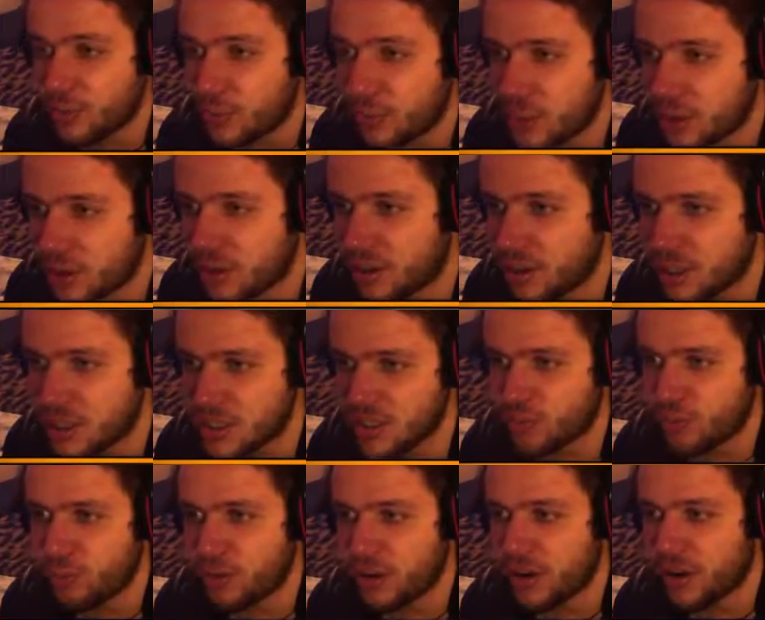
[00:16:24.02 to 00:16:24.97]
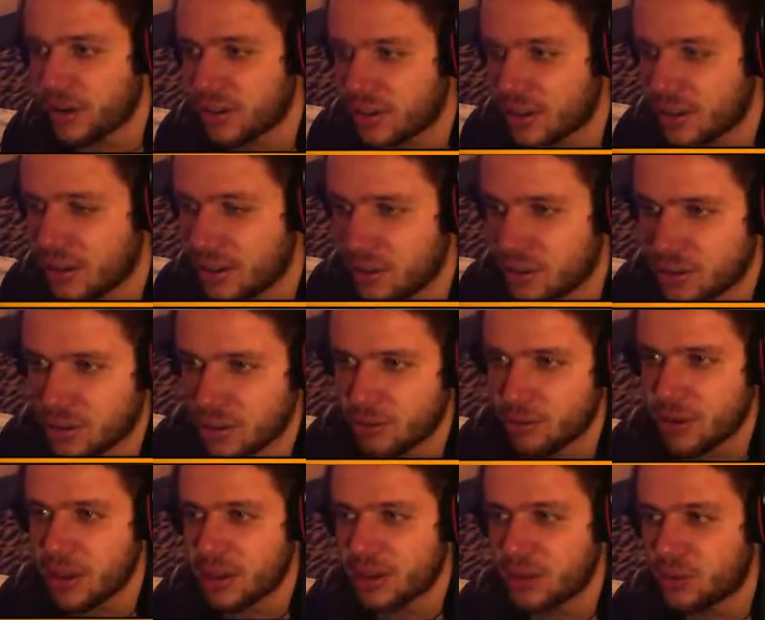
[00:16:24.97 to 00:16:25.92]
if you're an aggressive player and you
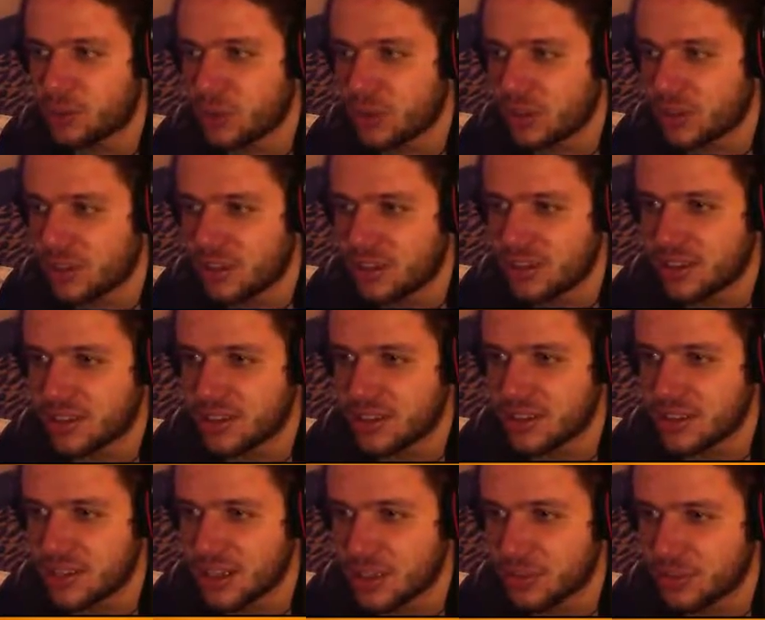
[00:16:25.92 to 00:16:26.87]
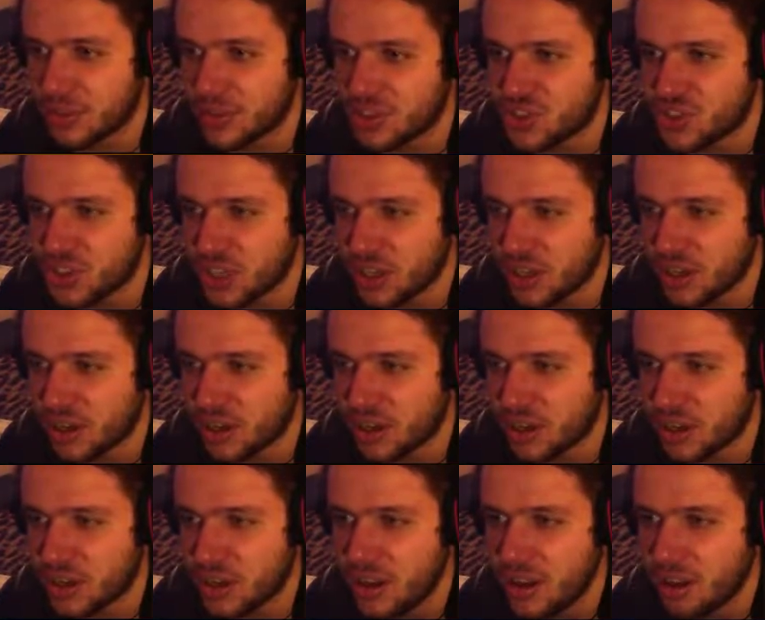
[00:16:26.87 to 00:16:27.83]
can make it work, then I understand. But
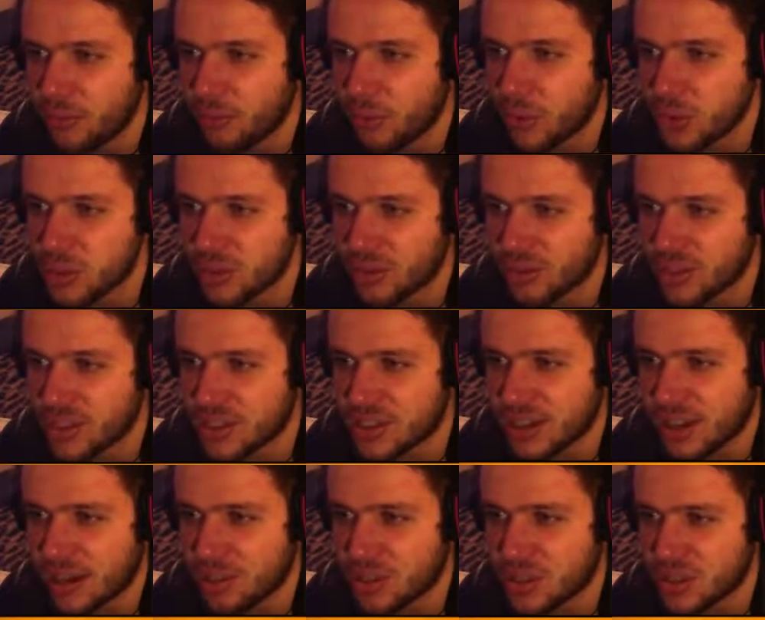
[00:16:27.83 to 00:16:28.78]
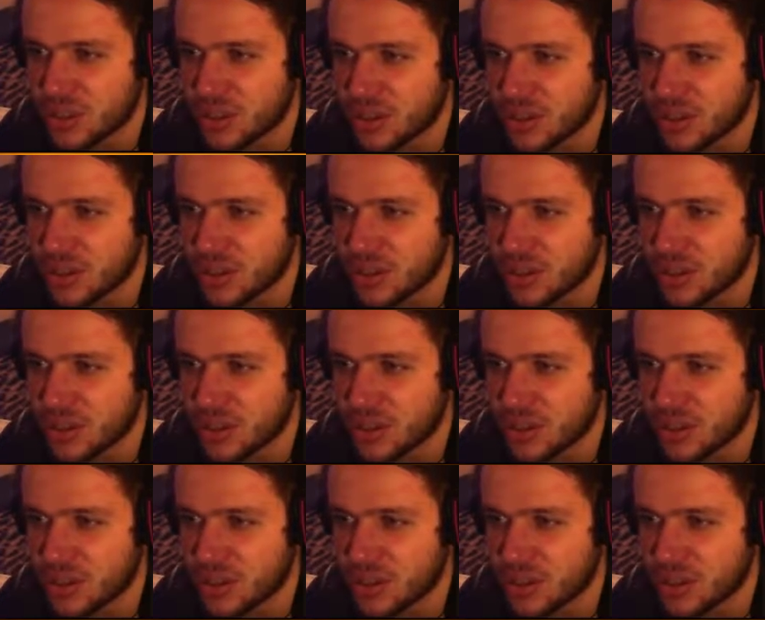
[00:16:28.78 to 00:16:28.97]
generally, most of the times it